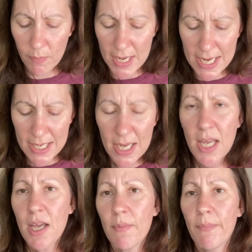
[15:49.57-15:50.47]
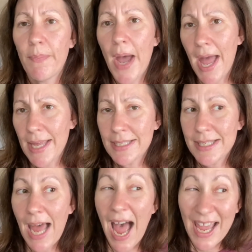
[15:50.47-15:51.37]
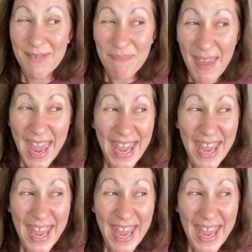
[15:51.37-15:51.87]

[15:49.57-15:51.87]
me, but I'll